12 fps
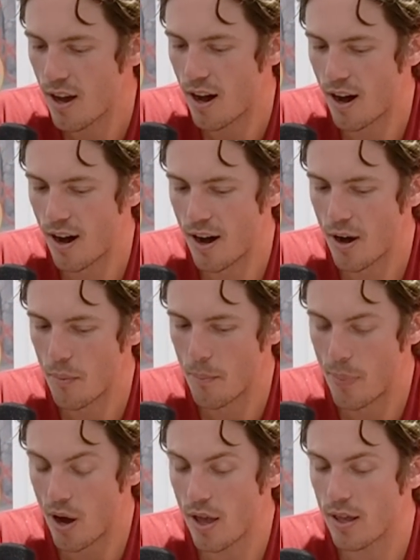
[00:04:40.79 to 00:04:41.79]

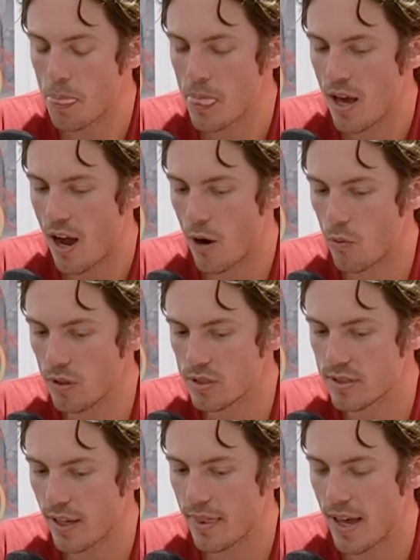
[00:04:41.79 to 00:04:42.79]
Um, but I will
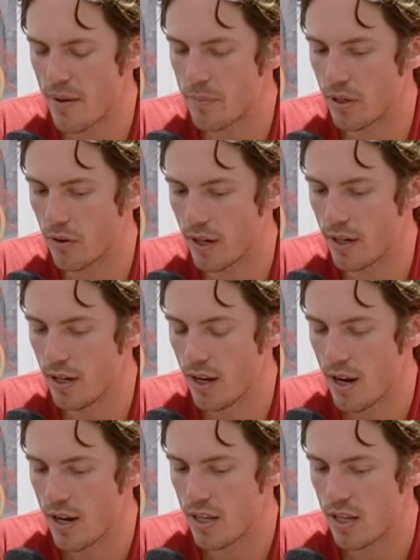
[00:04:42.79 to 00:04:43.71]
say that period,